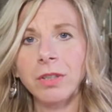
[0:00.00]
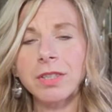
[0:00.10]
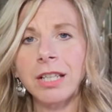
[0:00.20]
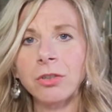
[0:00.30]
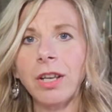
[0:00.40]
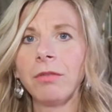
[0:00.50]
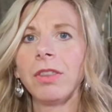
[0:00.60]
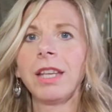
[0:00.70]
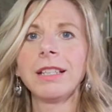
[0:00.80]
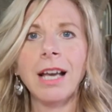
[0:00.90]
to schedule
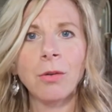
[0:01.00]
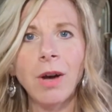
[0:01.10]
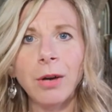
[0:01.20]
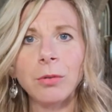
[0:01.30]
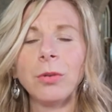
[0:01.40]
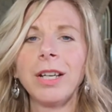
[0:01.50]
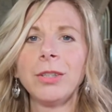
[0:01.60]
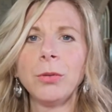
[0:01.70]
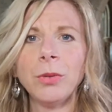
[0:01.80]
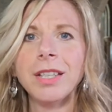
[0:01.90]
everything now? How do I
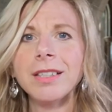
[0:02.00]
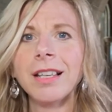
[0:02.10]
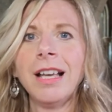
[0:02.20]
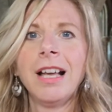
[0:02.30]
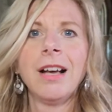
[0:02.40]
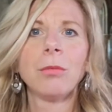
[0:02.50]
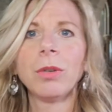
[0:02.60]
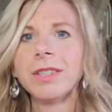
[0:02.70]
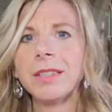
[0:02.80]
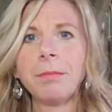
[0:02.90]
do this?
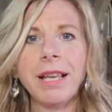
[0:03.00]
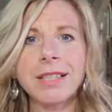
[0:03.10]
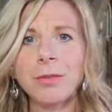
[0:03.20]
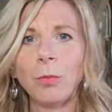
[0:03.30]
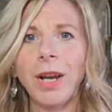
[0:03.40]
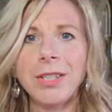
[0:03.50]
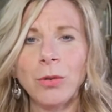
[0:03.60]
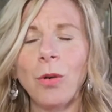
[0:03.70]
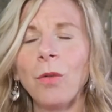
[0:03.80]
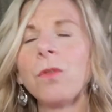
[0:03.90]
What's the best way to
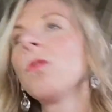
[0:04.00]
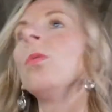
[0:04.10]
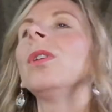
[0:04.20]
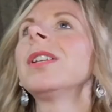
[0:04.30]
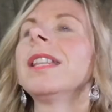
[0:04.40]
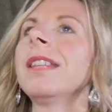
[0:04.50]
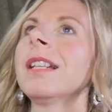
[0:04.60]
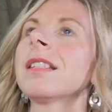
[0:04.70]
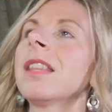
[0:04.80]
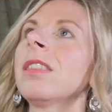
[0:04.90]
go forward? And they
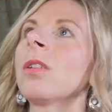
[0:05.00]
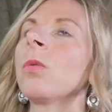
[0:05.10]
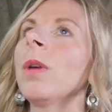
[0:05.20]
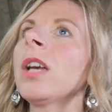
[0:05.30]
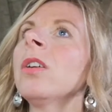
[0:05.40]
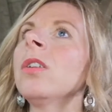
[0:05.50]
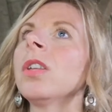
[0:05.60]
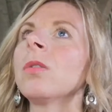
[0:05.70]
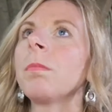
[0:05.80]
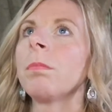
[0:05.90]
said the quicker
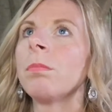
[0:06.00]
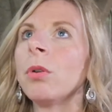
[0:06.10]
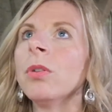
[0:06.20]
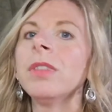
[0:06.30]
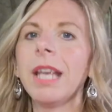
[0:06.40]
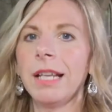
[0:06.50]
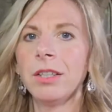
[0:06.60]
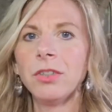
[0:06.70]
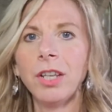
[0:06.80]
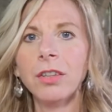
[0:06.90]
you burn the
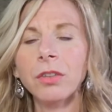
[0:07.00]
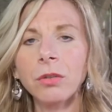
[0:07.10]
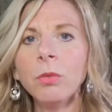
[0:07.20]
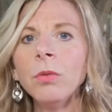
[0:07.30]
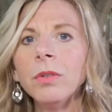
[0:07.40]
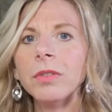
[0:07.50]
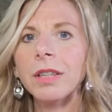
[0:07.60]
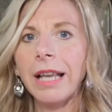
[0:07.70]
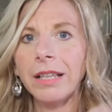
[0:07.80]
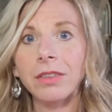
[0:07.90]
energy through,
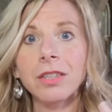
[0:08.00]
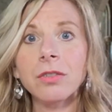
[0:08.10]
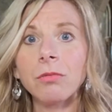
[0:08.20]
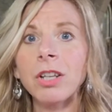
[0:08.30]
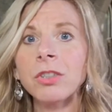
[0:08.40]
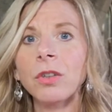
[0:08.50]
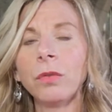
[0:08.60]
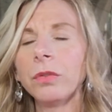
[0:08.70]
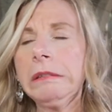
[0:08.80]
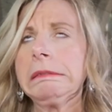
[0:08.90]
like this rush of,